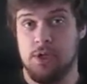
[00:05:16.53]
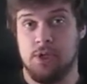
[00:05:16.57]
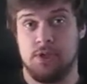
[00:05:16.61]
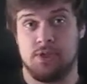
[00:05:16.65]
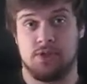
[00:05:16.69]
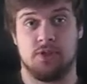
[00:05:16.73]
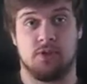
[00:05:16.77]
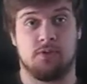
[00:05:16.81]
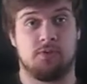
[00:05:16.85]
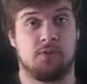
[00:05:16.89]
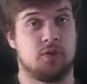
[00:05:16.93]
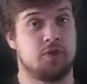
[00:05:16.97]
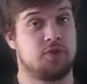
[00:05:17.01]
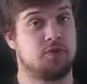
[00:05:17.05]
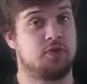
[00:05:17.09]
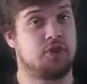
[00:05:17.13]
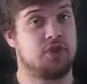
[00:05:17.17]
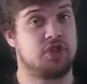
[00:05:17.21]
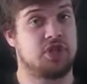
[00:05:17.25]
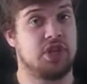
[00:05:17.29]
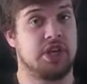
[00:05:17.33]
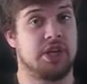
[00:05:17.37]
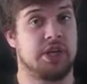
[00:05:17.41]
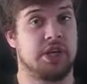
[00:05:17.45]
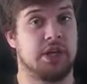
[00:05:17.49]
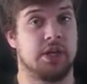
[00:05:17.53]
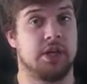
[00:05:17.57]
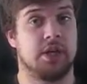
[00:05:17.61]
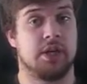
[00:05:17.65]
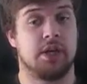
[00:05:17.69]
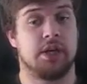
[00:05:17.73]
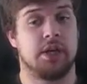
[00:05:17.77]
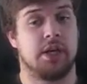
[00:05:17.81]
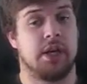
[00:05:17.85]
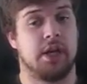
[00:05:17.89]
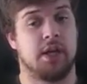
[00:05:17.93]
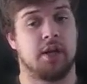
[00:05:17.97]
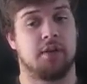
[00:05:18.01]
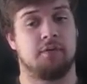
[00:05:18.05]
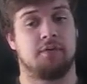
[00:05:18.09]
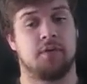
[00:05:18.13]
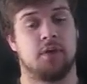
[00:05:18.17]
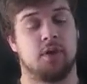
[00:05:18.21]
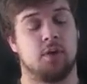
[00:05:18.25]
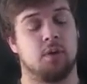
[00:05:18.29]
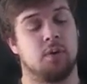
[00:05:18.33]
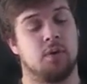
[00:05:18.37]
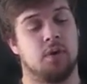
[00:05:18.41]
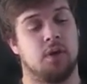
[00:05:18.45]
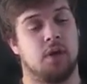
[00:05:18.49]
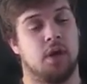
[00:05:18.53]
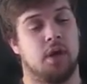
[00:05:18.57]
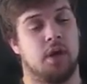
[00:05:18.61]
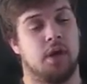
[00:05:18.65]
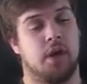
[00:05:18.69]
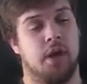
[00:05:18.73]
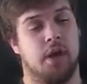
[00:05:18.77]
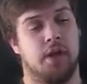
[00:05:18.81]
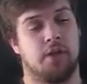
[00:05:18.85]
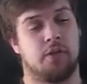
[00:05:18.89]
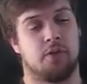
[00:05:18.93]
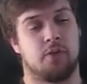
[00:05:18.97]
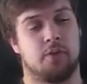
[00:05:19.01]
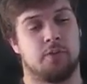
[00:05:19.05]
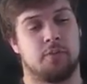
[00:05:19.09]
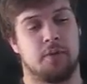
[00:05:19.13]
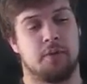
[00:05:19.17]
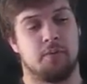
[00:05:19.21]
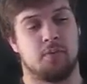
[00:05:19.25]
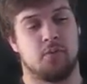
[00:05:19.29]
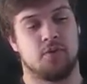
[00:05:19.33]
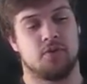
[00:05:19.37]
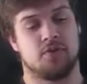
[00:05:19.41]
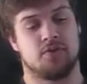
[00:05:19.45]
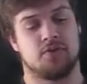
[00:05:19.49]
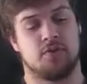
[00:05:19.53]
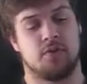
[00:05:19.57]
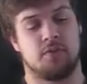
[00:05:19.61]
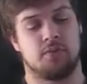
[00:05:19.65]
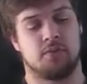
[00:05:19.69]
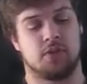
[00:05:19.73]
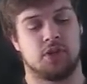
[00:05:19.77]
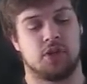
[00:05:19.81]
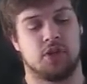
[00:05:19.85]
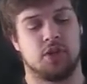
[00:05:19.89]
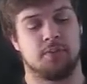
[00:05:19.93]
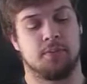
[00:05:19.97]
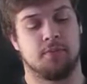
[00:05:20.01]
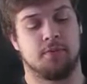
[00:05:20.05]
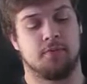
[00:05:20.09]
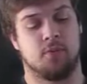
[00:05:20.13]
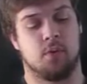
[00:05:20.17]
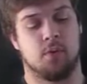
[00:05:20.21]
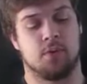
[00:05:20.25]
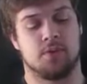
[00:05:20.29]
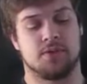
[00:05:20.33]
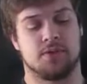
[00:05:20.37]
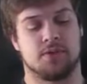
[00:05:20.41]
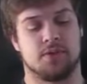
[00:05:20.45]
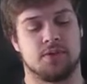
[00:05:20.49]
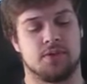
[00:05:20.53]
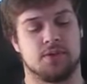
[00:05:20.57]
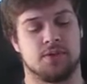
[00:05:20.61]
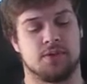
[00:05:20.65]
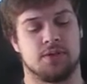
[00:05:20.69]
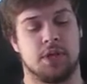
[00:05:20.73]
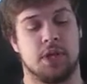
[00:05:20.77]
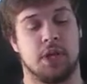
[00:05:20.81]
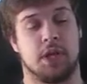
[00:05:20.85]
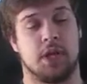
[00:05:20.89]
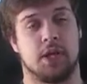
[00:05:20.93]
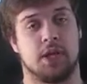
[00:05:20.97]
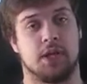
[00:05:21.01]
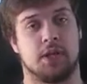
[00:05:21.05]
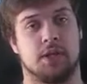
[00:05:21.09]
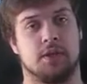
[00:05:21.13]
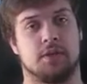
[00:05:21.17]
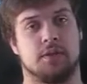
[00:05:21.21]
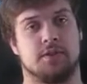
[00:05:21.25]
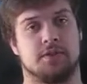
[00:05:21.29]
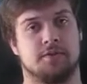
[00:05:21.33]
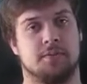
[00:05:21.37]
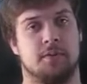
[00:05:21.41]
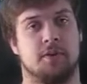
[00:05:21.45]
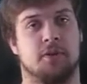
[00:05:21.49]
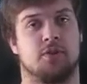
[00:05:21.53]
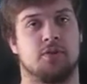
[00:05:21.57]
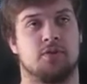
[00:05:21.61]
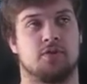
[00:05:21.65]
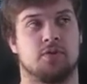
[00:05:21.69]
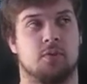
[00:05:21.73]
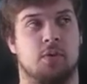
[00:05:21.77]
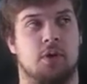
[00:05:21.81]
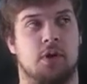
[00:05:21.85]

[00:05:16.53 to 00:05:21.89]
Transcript: So 1st Virginia and a few other members from the keeping forces and some other